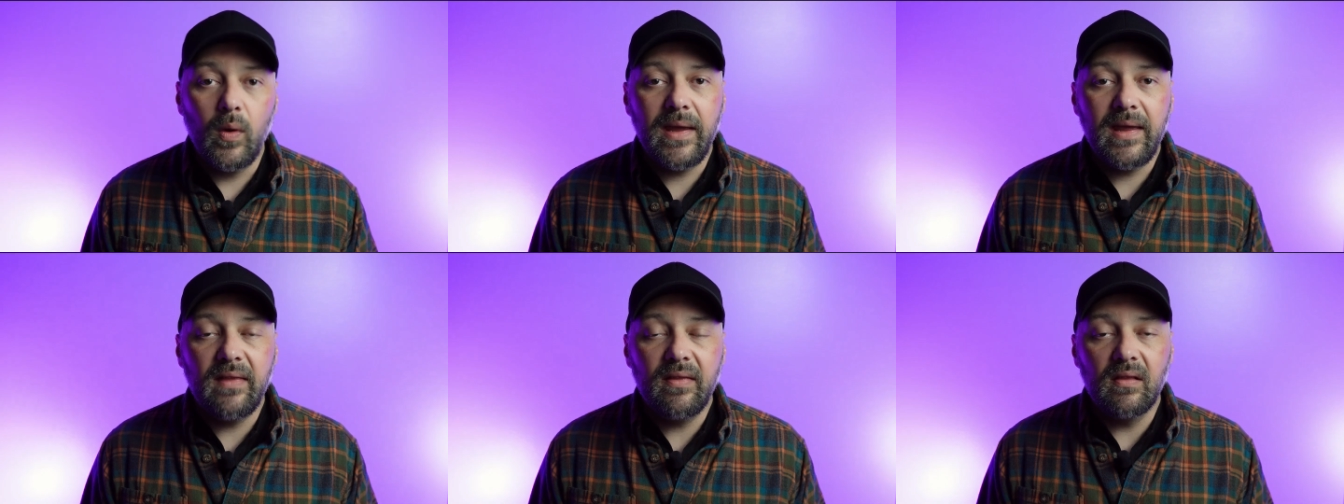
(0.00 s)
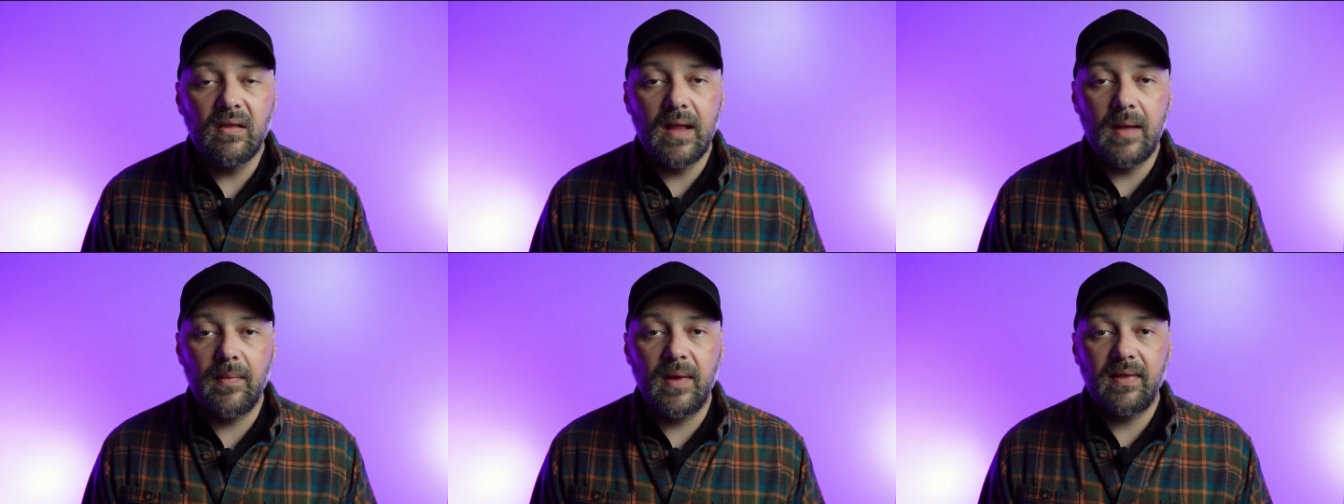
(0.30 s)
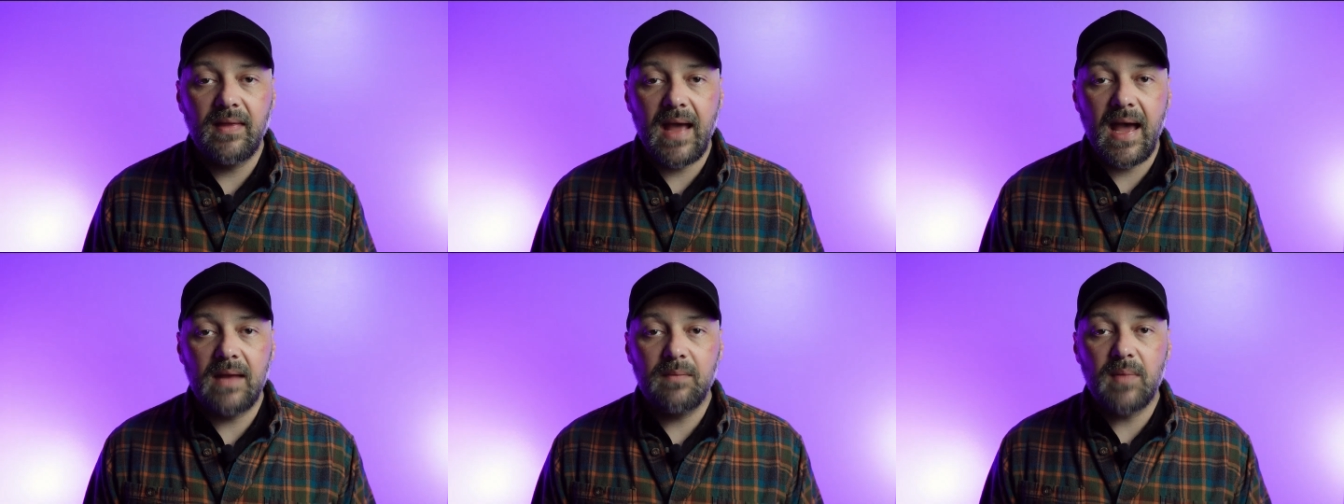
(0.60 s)
We can
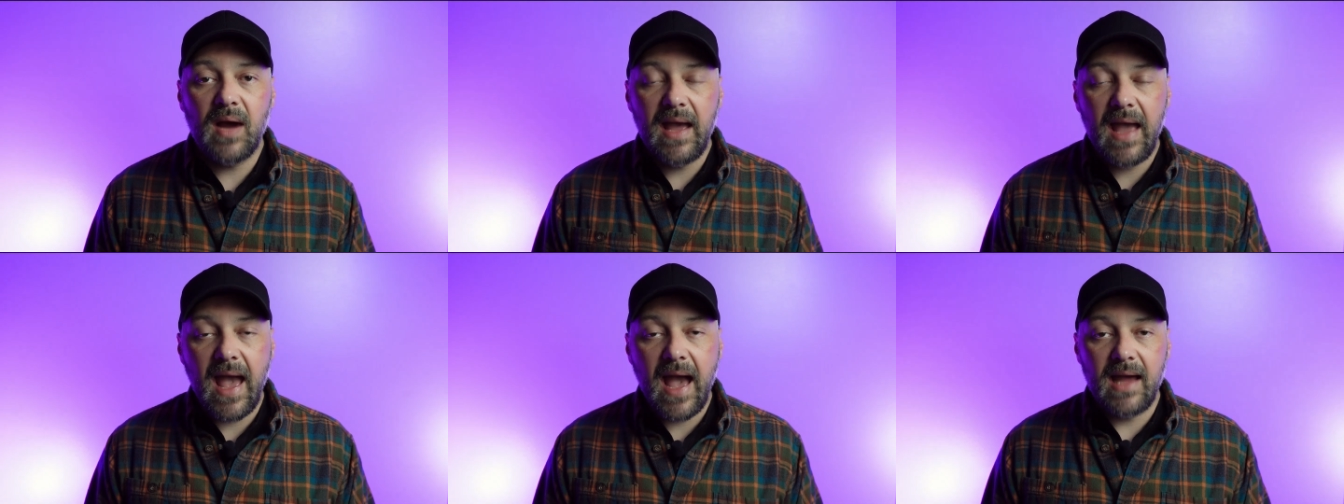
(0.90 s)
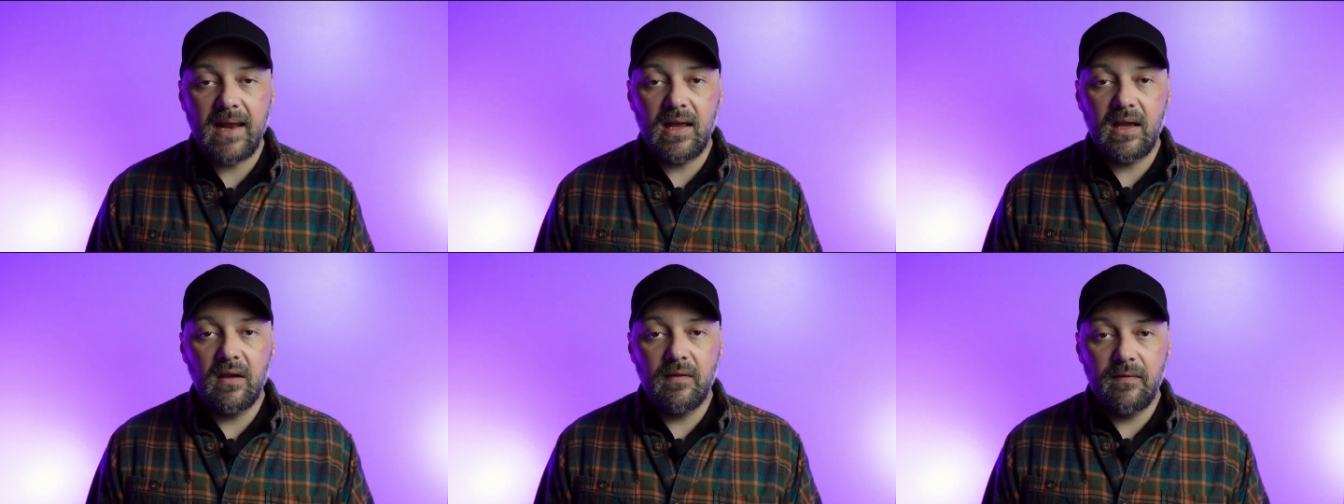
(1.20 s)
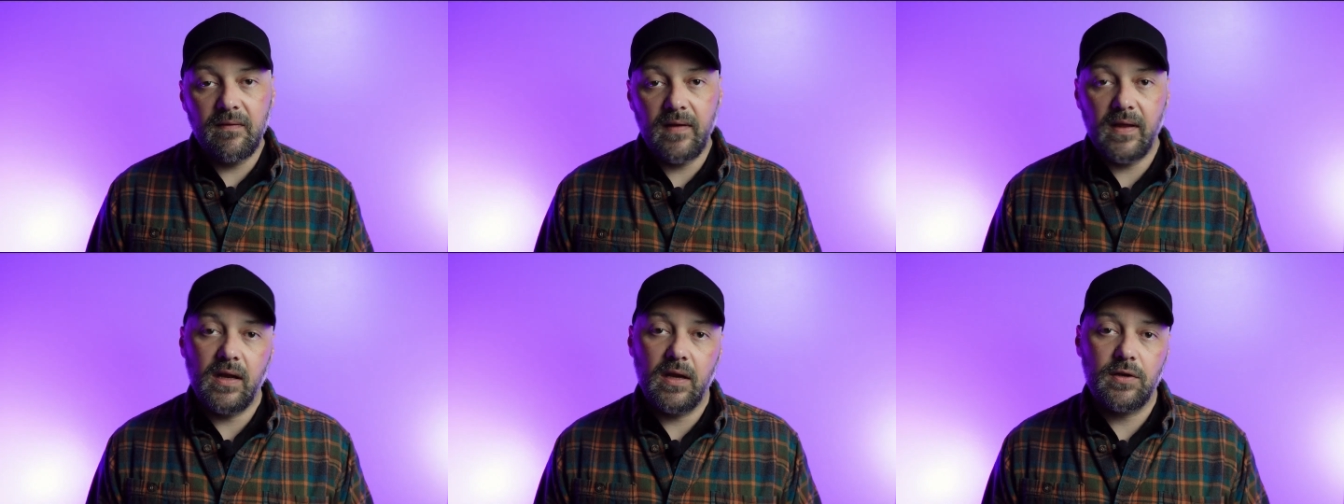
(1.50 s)
limit that by adding a
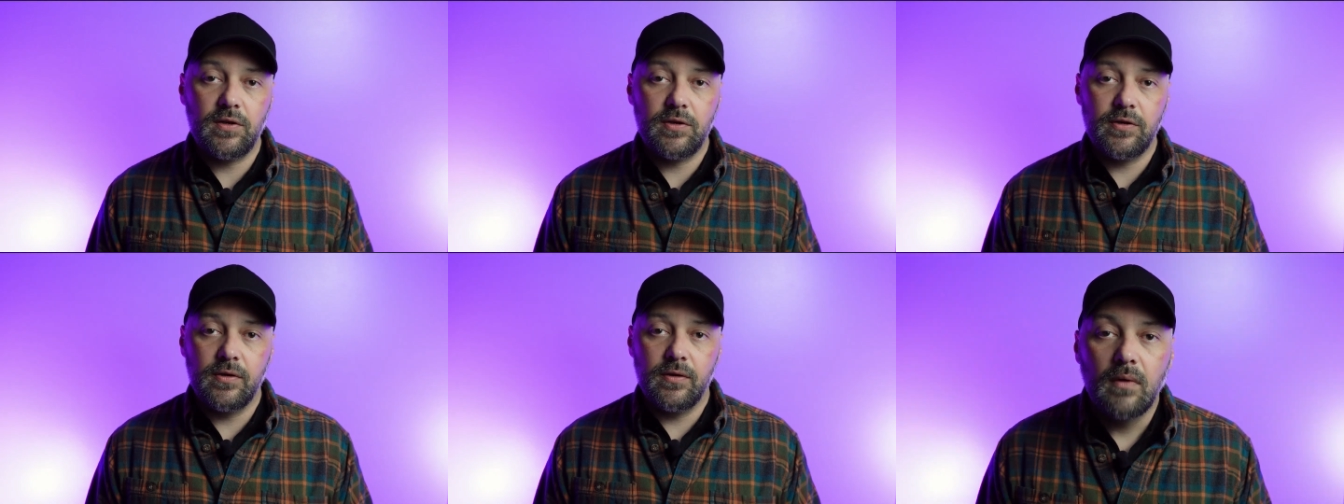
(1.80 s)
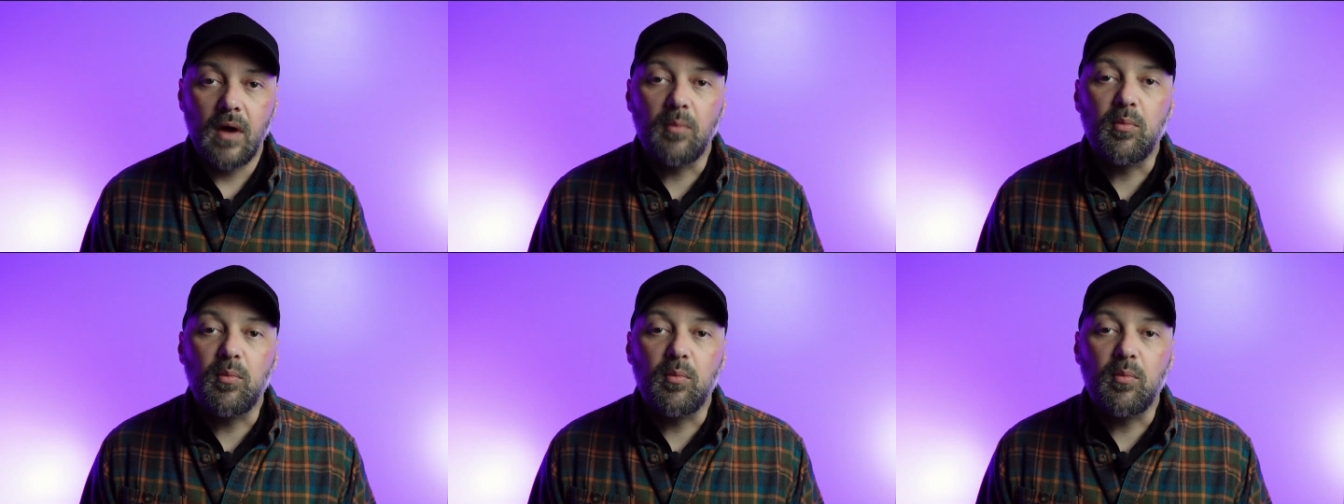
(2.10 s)
finish.